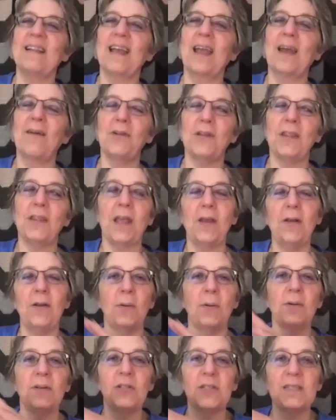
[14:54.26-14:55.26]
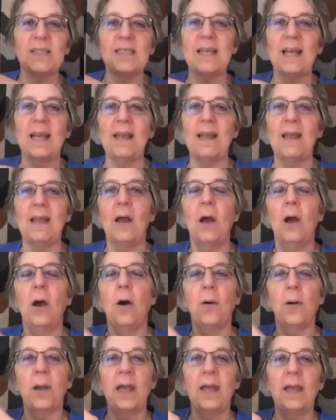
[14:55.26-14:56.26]
everything. You don't just say,
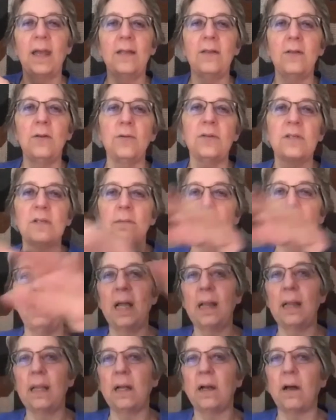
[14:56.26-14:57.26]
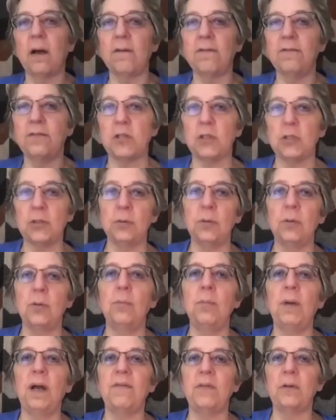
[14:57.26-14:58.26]
okay, can you mail it off to
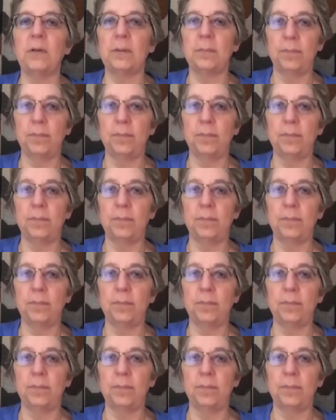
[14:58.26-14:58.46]
whomever?